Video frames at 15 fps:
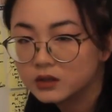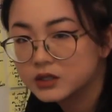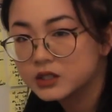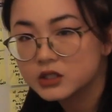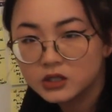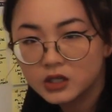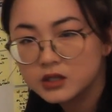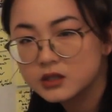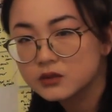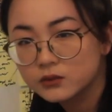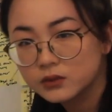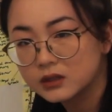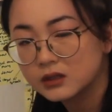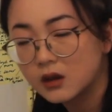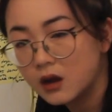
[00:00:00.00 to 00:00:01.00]
exchange
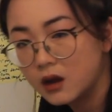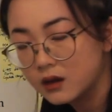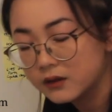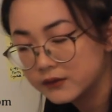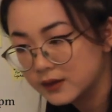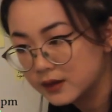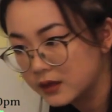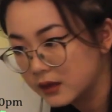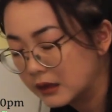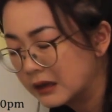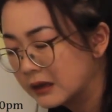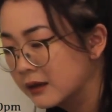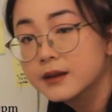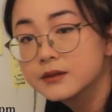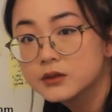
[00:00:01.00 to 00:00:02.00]
with the coffee
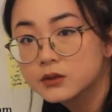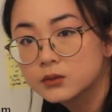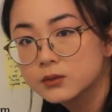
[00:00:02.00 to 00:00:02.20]
thing ends